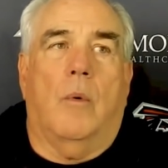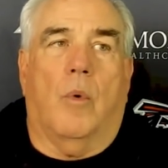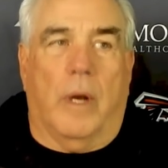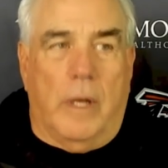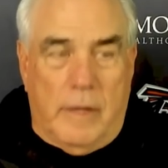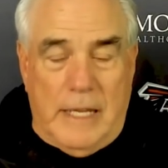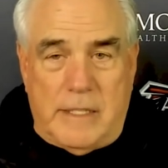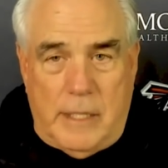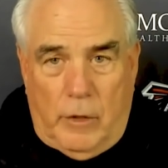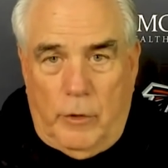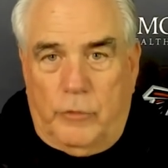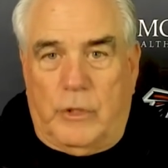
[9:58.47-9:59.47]
what they
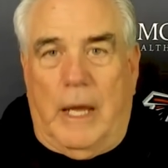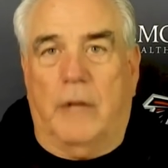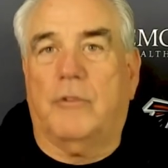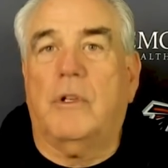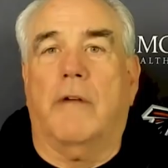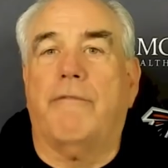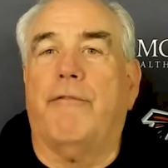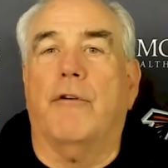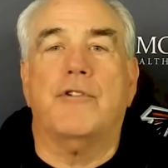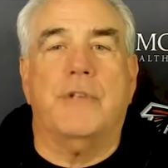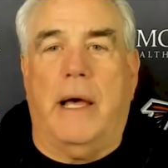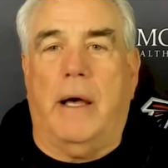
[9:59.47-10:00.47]
tell those guys to get a
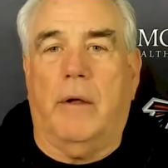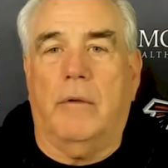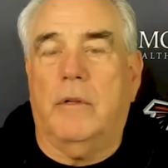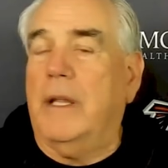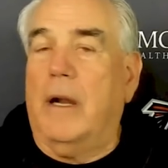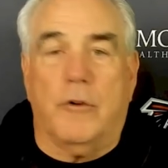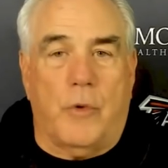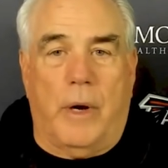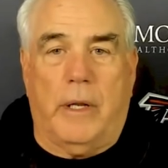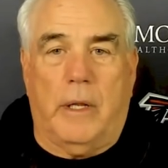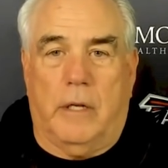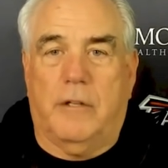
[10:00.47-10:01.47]
first down, they aren't trying
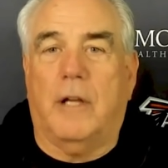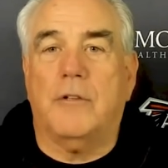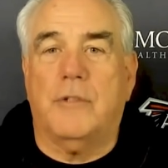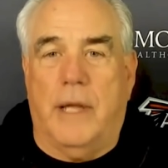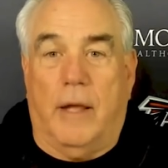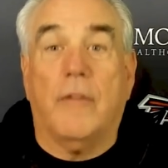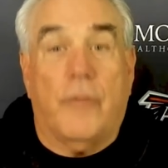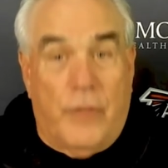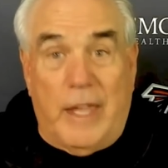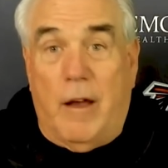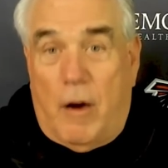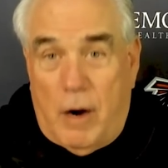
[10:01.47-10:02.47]
to get a touchdown.
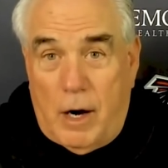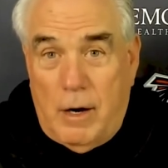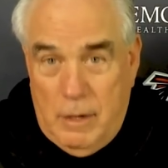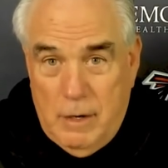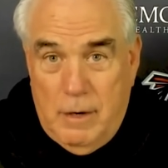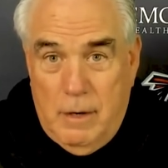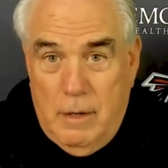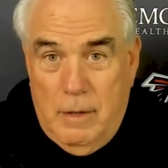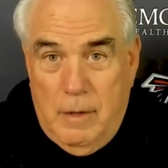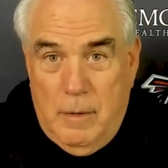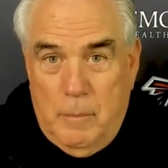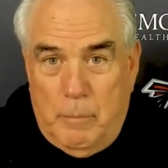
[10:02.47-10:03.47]
They are,
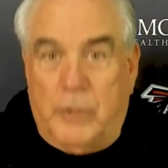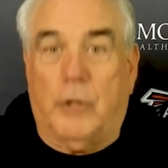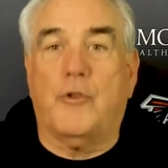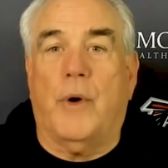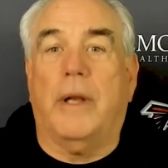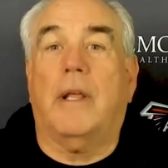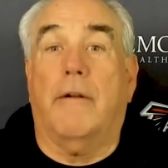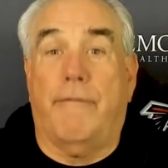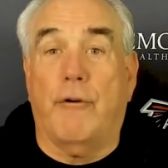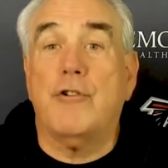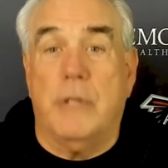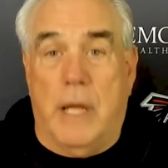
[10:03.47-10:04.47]
but they're trying to get a
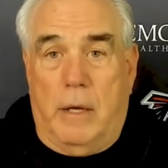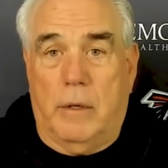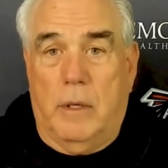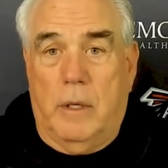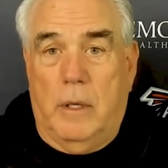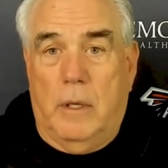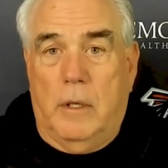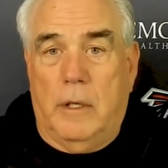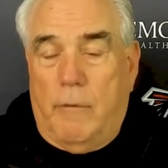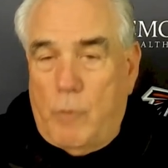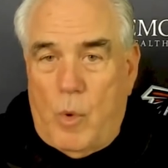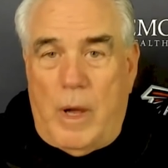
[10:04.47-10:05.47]
first down.
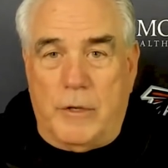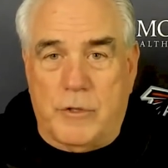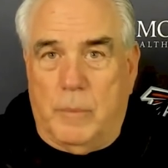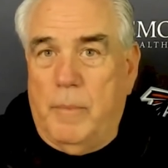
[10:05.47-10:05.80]
Ever watch